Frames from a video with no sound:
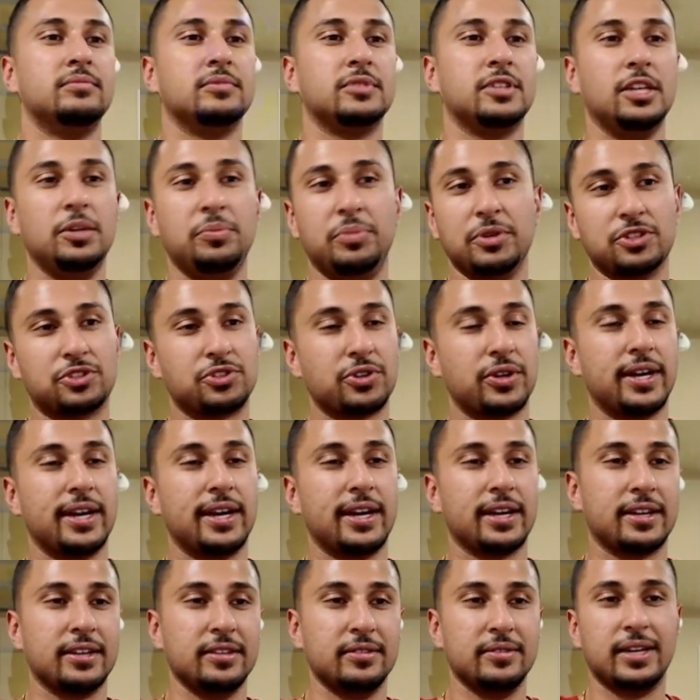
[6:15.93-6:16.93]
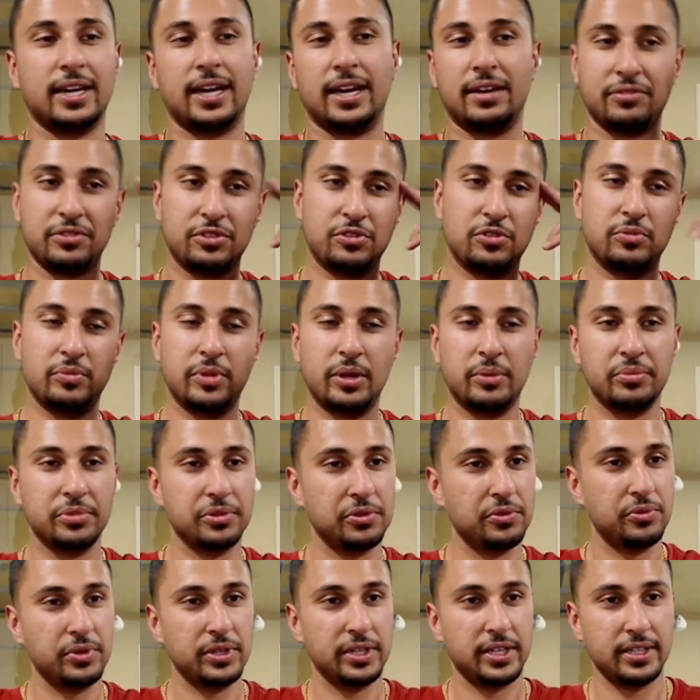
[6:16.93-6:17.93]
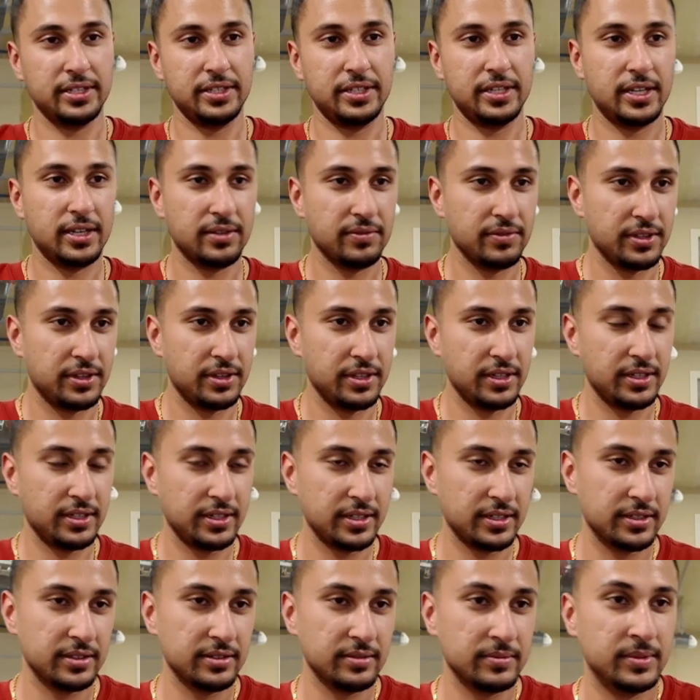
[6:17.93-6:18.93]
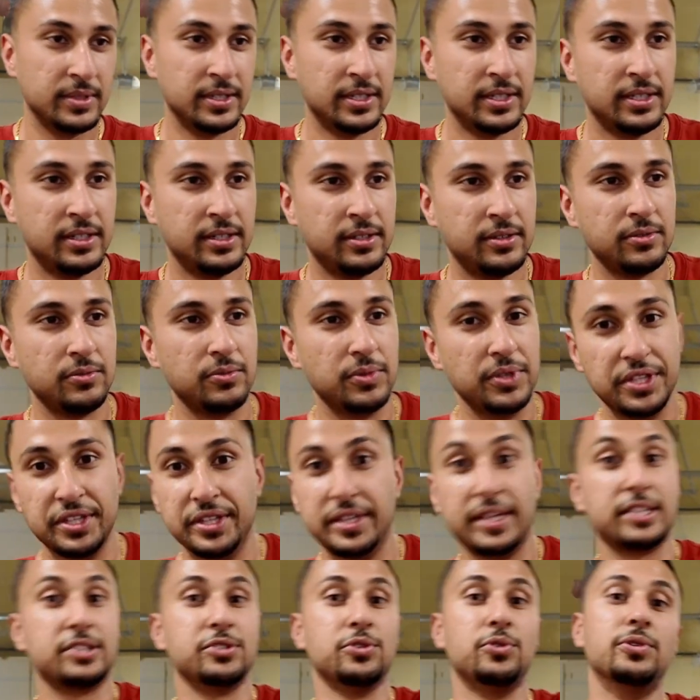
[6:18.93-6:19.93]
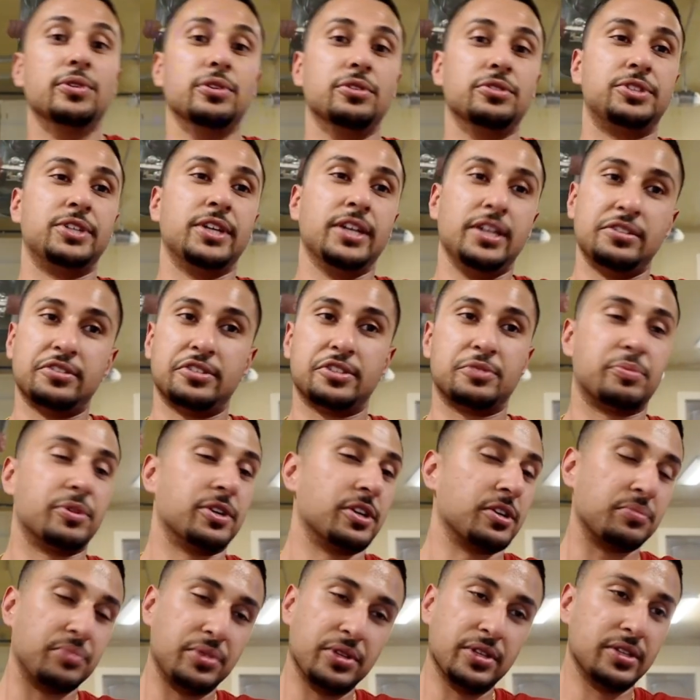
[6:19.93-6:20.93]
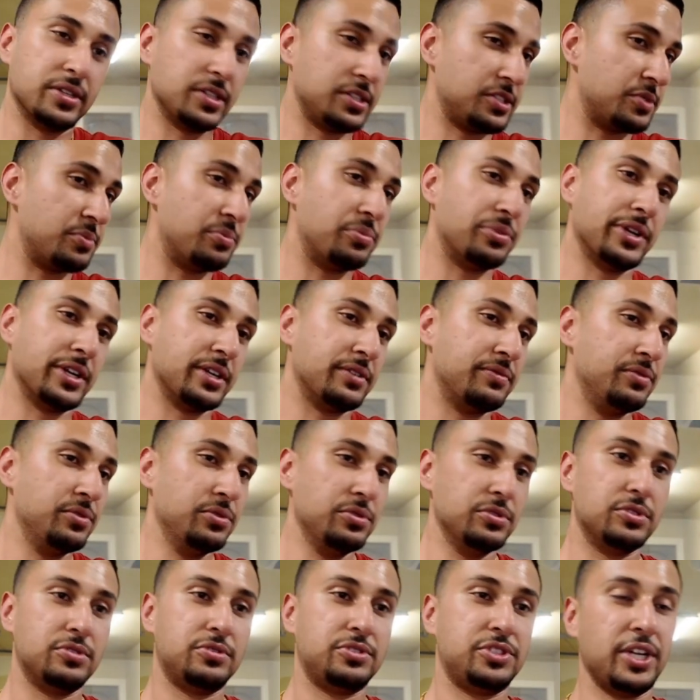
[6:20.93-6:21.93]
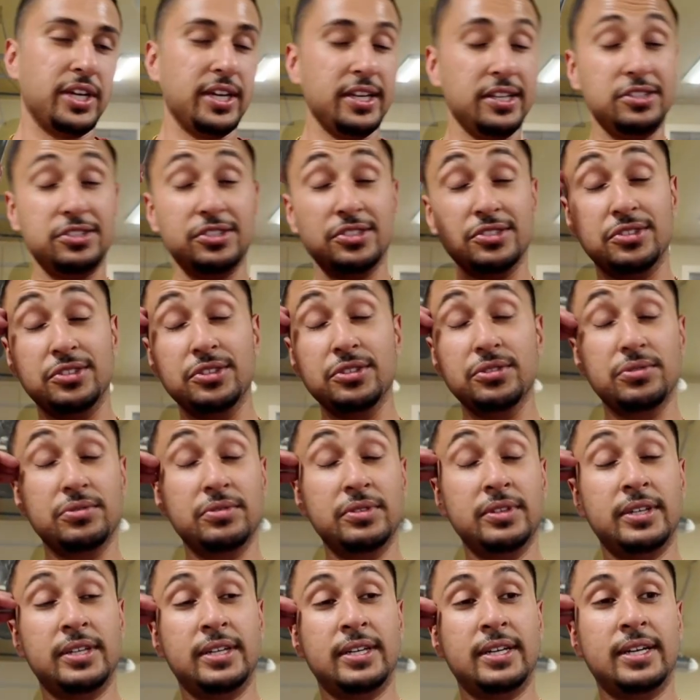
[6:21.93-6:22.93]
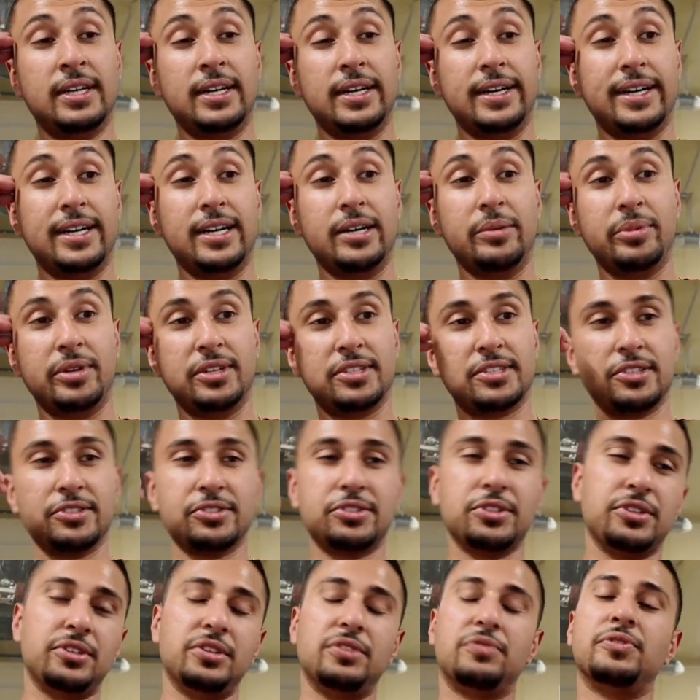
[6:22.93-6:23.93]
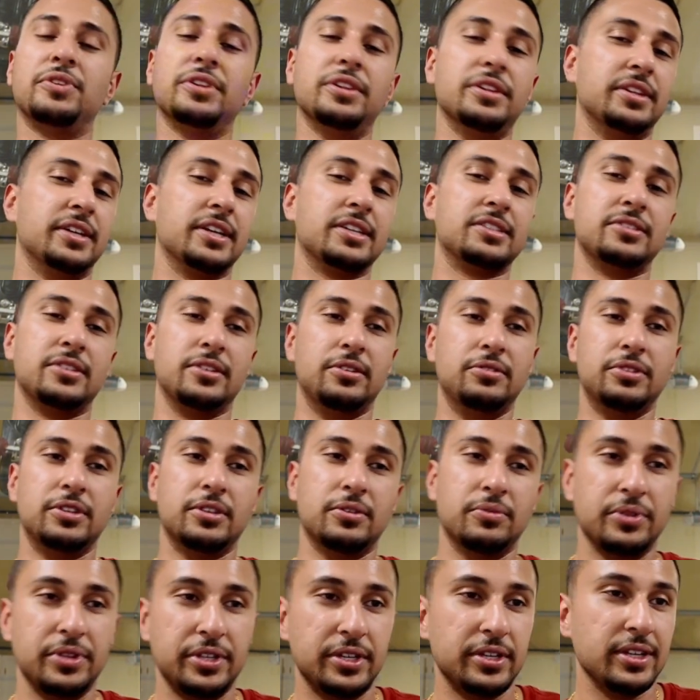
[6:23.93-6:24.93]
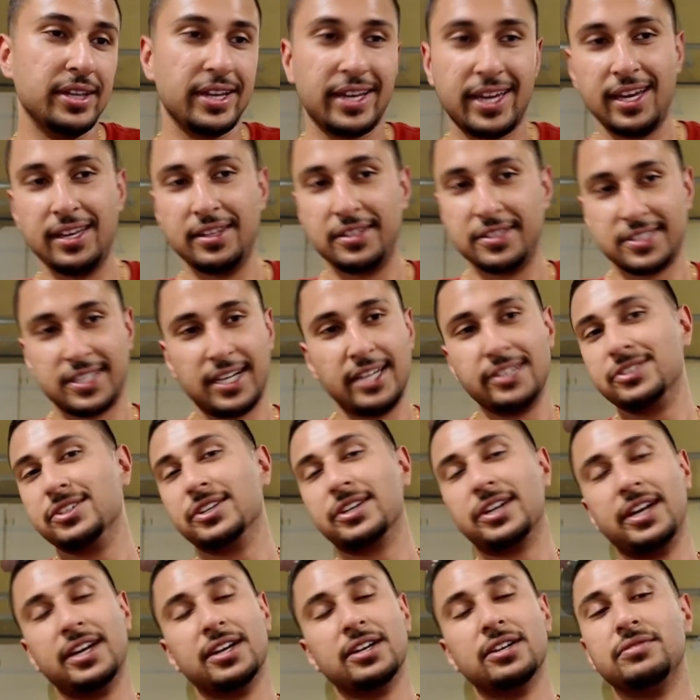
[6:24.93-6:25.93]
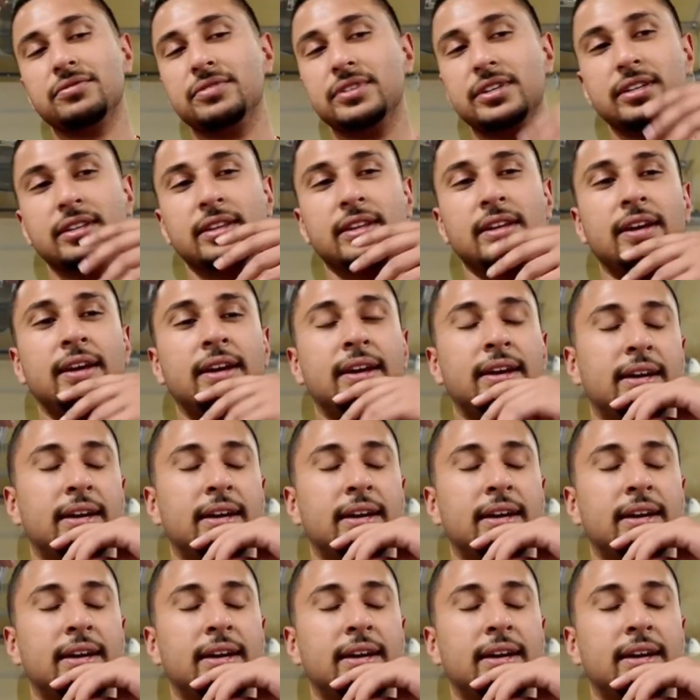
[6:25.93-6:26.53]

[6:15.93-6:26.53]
keeping track and not having to remember when I did everything and when the next oil change or spark plugs or brake fluid change is due. But it's also good for the next owner when they're like, hey, this guy took care of it.